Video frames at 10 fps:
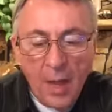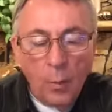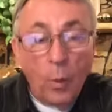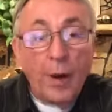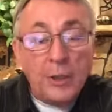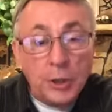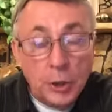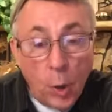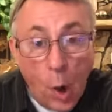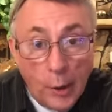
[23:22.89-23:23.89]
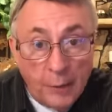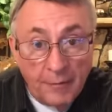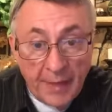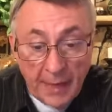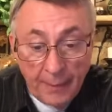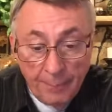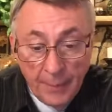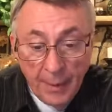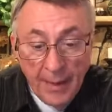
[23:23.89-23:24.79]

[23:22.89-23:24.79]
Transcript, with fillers: were assured of them,